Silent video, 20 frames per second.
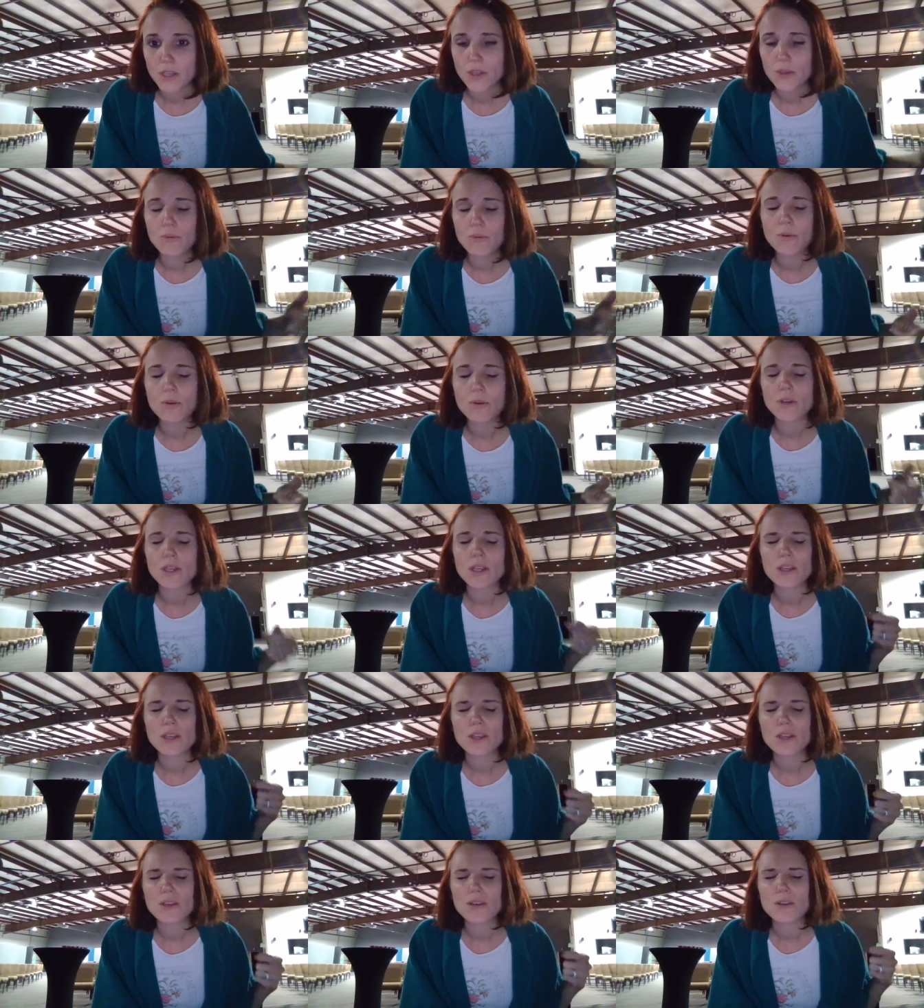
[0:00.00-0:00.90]
You,
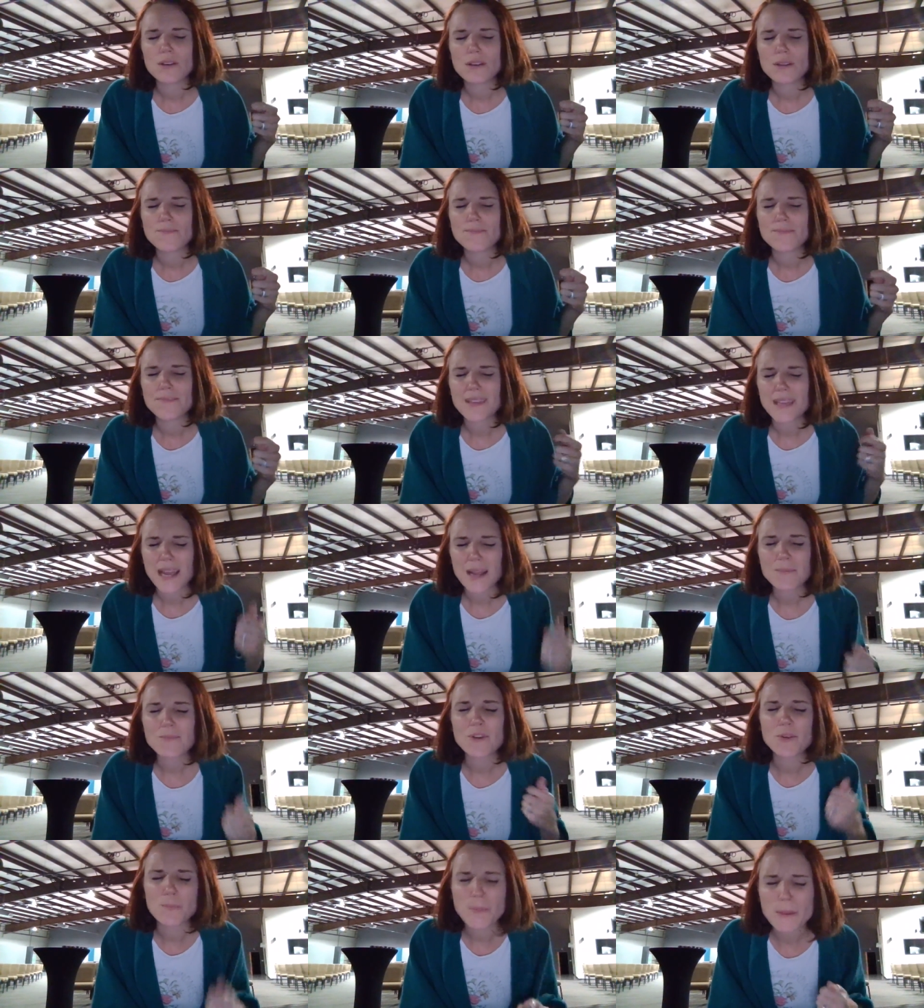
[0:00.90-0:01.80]

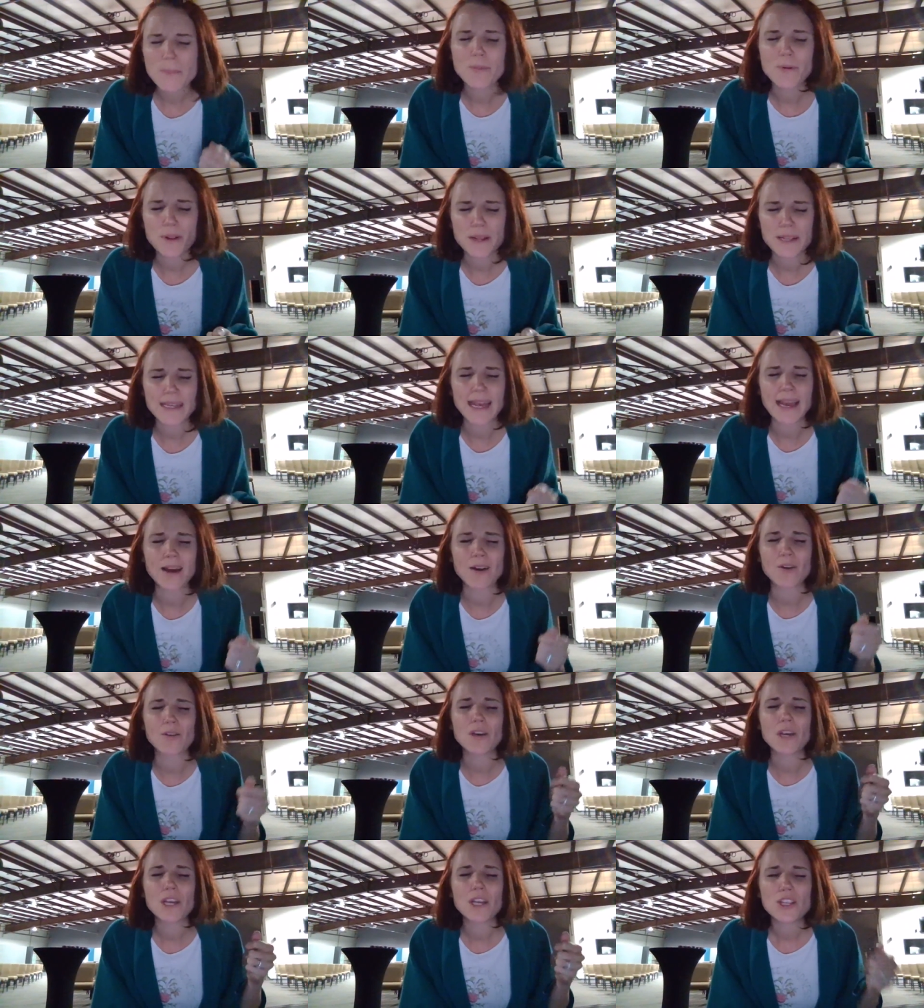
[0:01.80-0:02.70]
I'm remembering
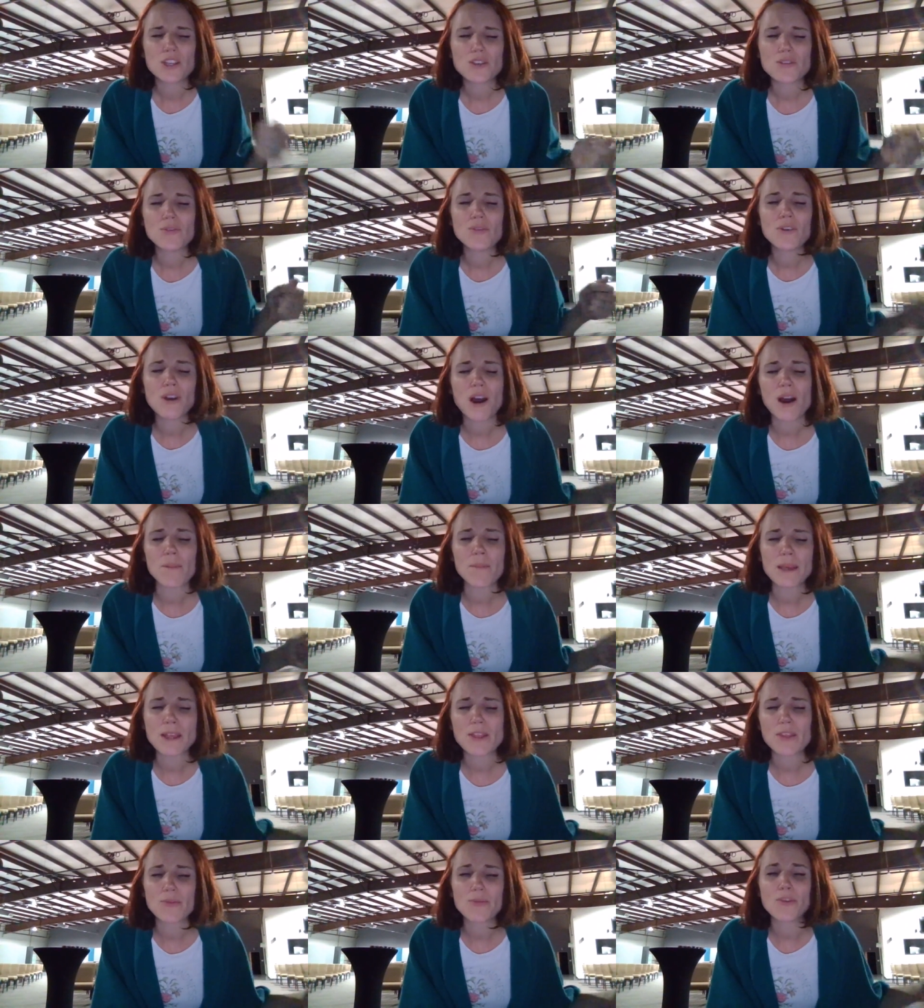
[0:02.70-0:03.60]
now, you got
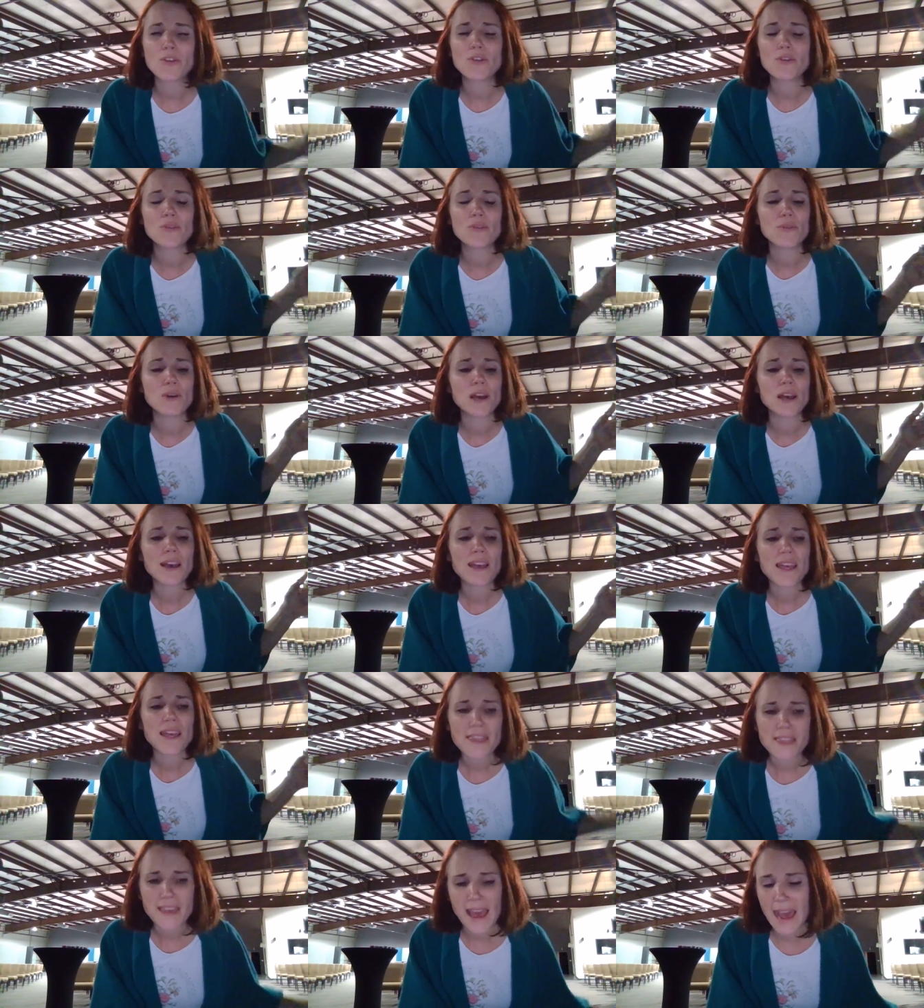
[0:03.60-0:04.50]
me through
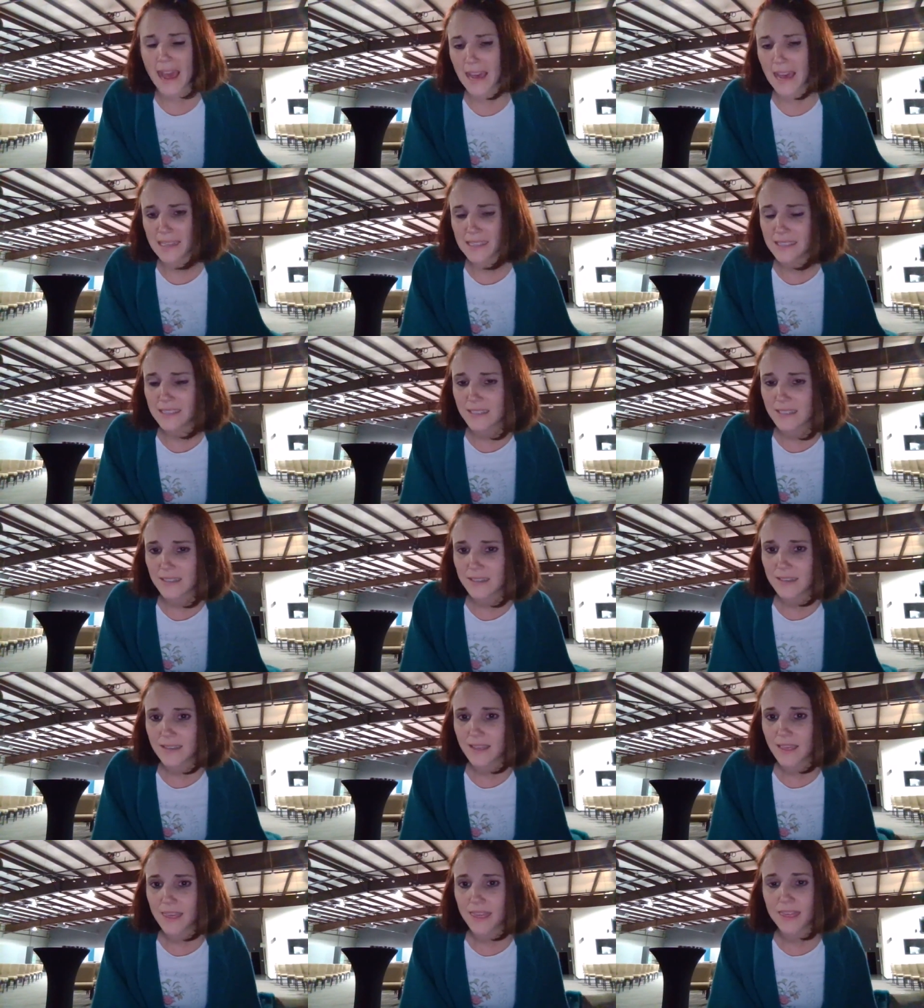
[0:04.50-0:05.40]
that
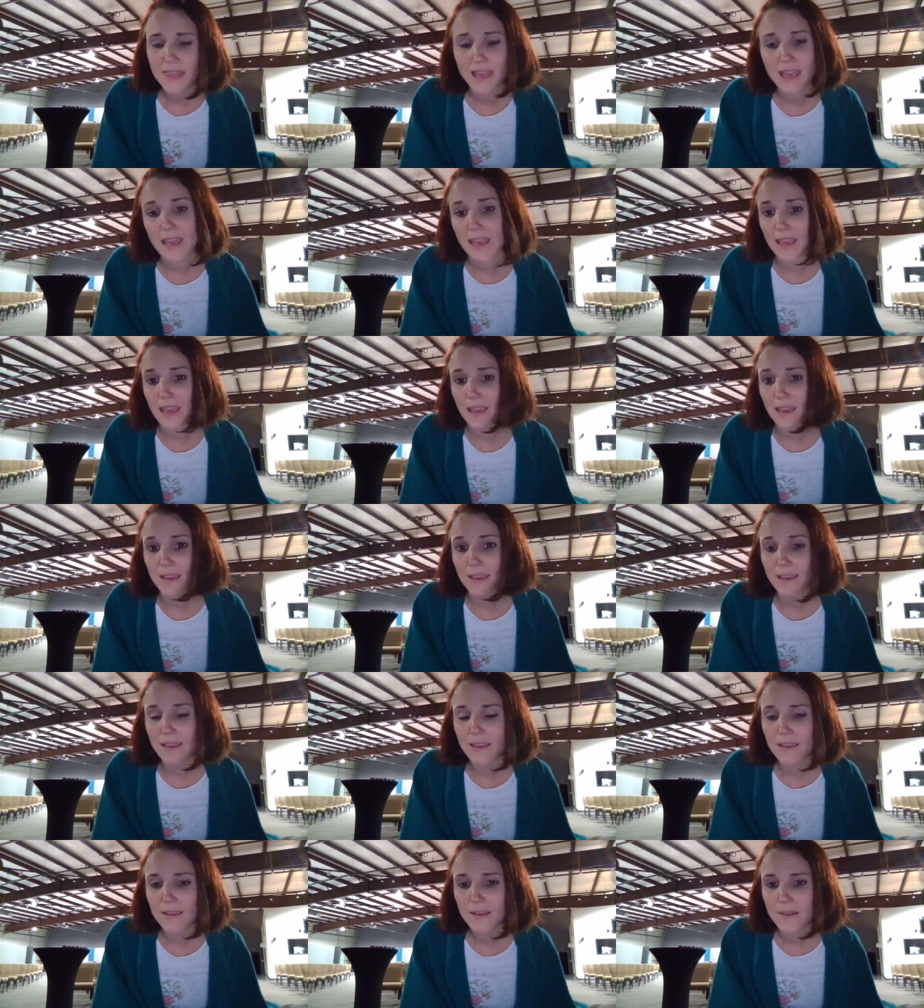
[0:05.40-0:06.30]
thing
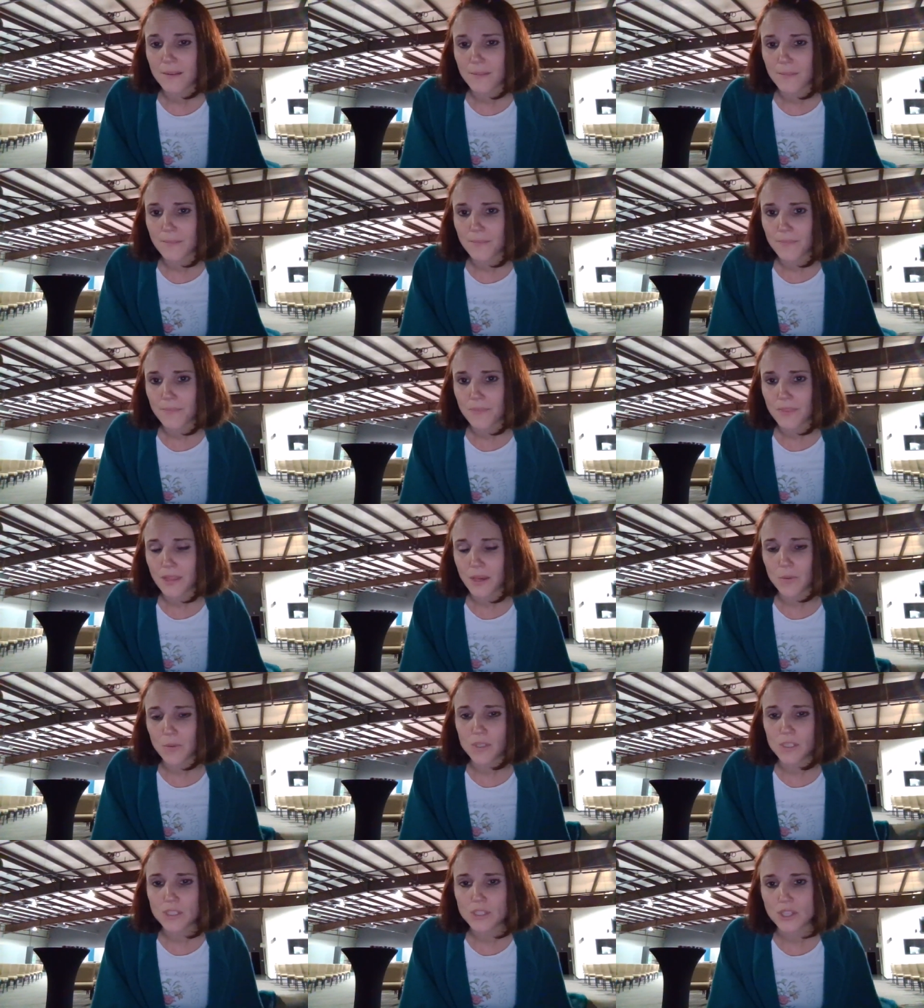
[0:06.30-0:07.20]

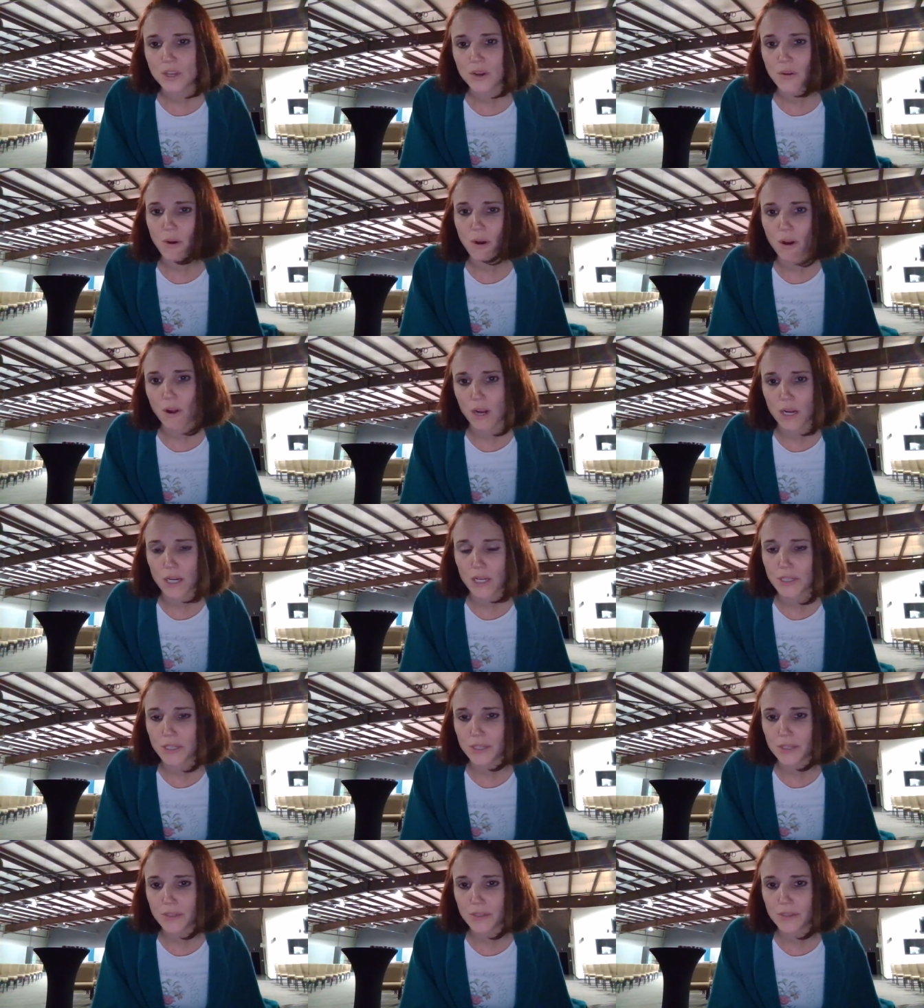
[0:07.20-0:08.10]
that was so
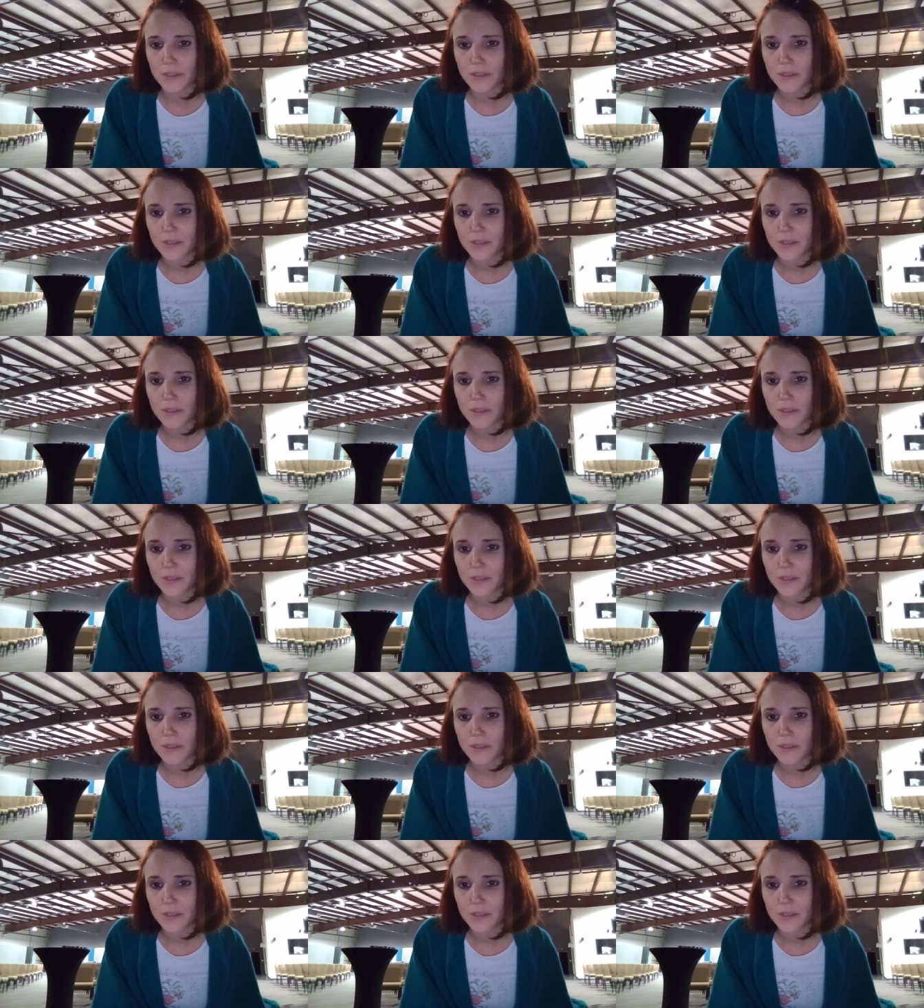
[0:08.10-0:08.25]
hard